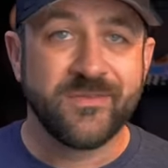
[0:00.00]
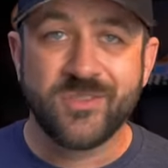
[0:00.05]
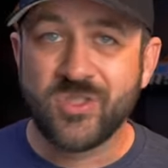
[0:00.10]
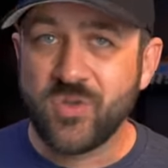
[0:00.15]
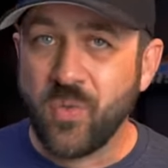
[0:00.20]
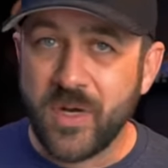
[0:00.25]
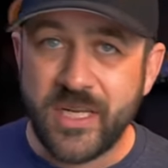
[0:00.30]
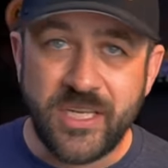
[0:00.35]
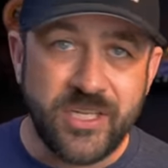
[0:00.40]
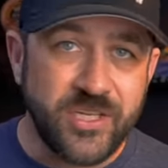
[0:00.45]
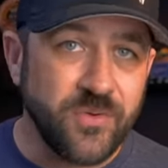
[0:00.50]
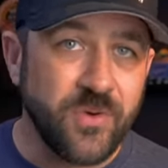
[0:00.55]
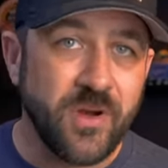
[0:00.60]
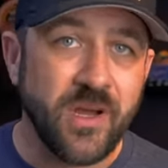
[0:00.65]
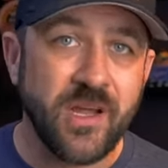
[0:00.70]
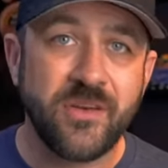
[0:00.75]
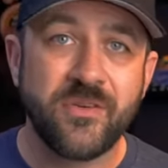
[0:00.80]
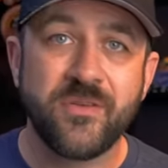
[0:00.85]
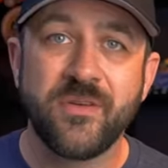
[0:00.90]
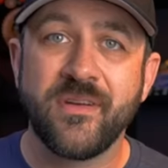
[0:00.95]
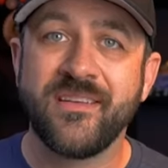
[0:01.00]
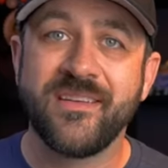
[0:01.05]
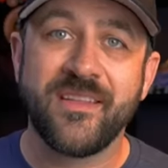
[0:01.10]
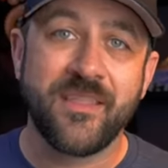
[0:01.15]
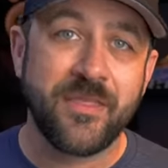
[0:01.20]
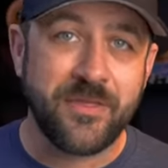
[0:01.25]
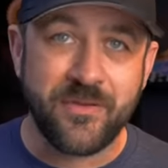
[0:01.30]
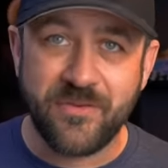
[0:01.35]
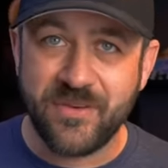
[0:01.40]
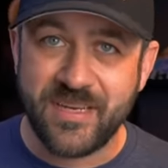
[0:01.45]
2200,
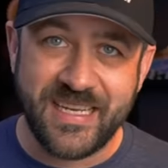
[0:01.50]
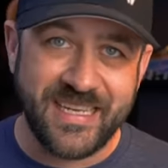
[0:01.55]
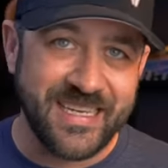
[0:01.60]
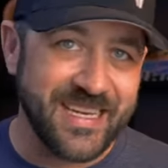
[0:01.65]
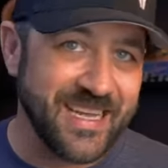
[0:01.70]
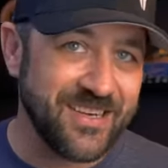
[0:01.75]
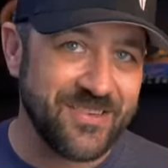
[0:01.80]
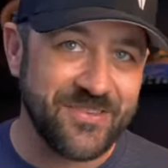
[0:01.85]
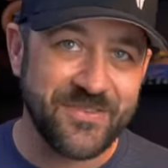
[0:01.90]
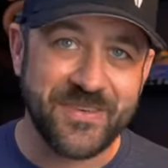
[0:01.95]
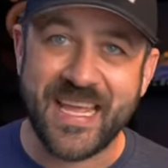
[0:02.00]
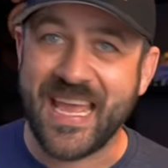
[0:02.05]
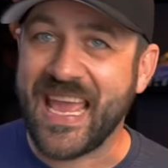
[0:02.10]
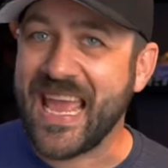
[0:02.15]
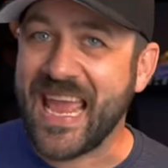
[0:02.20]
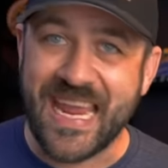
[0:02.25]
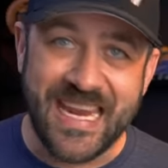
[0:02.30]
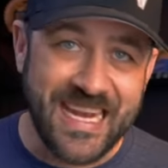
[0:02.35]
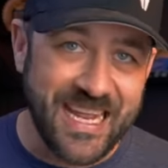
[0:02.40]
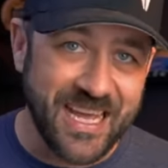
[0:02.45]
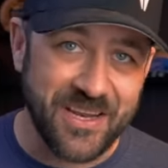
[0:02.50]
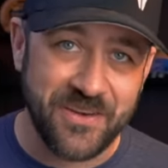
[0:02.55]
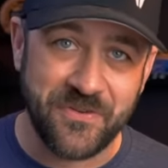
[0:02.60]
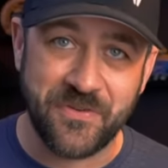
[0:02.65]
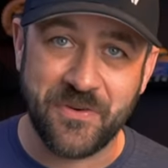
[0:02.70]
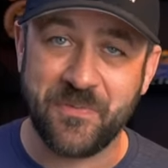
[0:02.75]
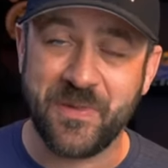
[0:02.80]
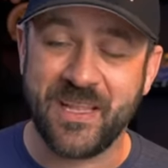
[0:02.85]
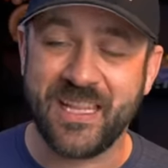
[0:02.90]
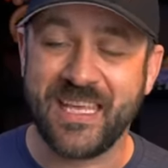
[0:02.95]
1300,
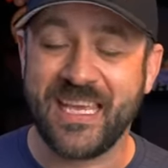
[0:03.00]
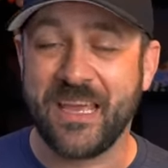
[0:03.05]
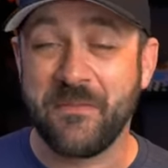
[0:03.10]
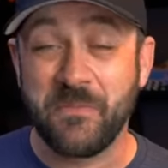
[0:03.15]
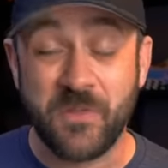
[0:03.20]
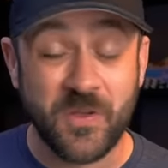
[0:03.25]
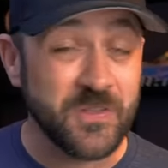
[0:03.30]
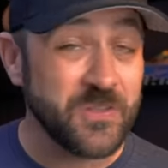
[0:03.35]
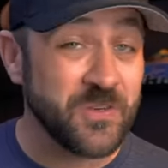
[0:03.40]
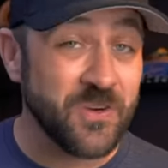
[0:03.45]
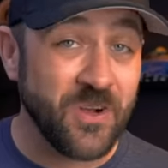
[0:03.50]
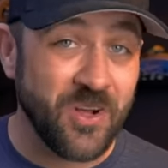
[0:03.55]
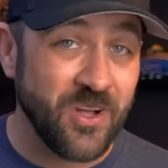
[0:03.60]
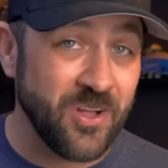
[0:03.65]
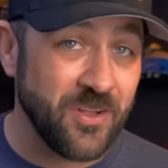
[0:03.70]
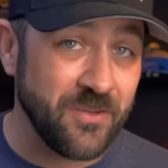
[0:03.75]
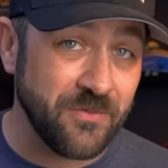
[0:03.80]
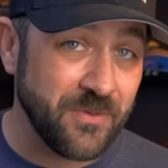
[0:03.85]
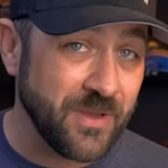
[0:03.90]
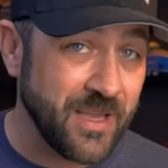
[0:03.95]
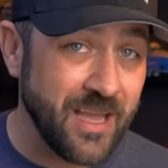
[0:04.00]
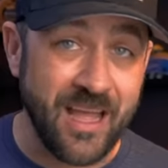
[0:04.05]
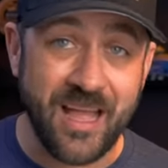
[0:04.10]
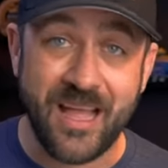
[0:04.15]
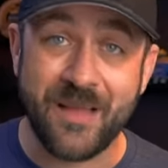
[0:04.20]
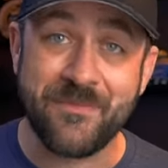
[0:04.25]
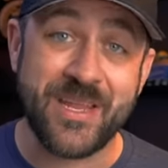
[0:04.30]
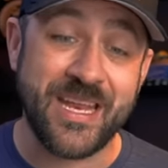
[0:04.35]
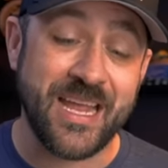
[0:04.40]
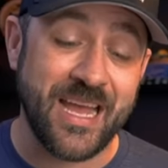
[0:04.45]
800 milliamp, those are all
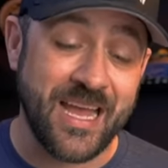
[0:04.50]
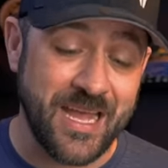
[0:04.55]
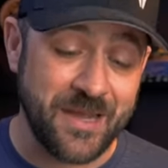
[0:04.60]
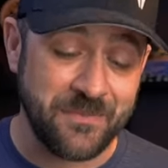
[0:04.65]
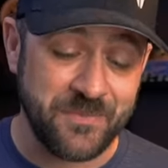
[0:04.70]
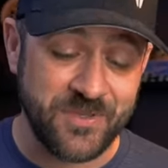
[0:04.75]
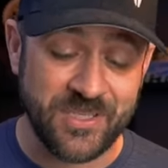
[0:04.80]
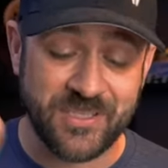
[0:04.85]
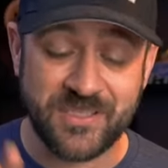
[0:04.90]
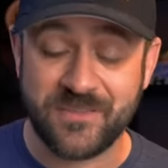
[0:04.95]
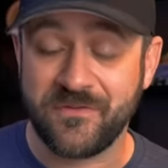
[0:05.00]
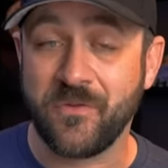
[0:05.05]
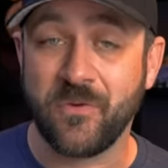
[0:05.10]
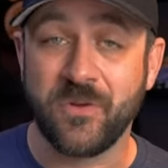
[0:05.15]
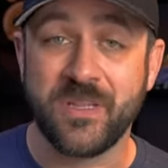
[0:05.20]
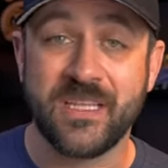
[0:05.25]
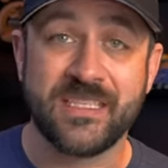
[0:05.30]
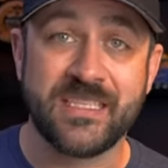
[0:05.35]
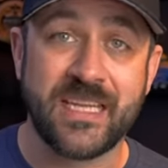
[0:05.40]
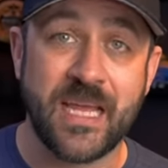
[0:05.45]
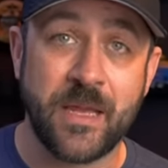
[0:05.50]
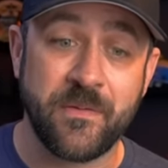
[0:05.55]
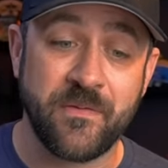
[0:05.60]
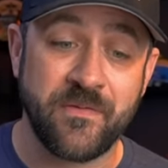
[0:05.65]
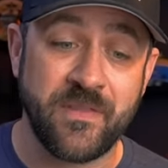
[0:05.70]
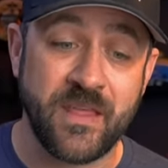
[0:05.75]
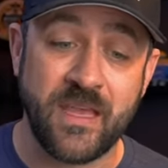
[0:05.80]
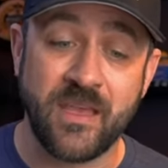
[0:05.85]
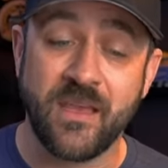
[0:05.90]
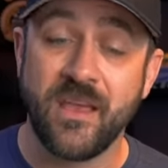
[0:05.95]
common options for this type of
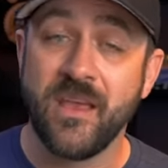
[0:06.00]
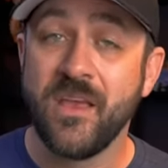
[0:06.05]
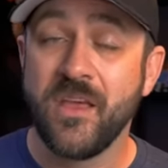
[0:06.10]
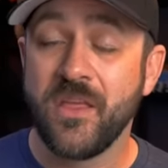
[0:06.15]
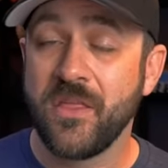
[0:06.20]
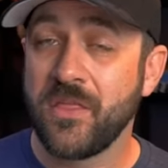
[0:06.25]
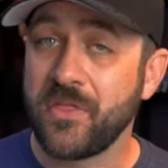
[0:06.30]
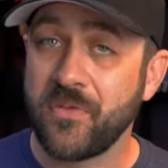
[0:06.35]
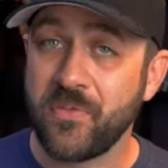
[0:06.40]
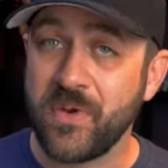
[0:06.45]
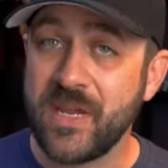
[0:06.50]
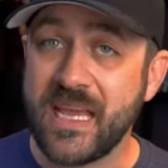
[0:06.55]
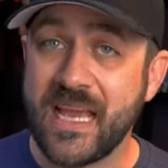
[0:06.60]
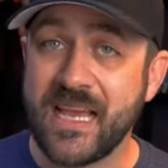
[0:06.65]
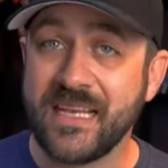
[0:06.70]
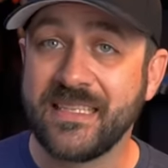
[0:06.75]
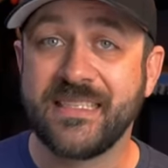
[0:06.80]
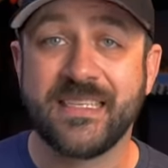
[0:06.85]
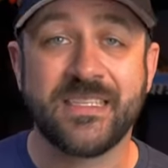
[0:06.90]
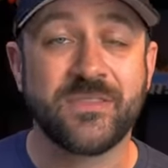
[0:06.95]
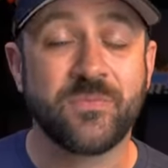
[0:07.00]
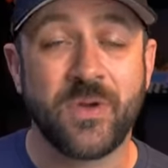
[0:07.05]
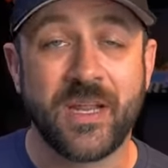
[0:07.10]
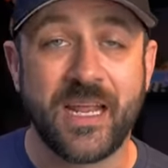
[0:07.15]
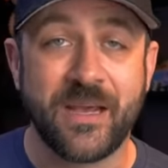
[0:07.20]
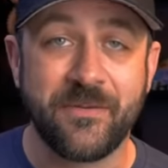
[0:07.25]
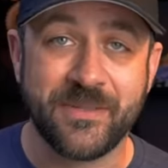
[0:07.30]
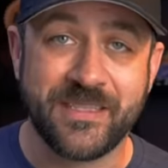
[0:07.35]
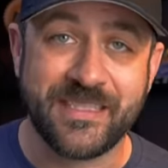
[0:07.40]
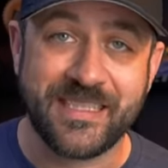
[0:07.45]
thing. 3S is what
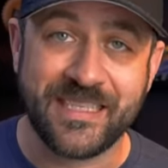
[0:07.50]
I would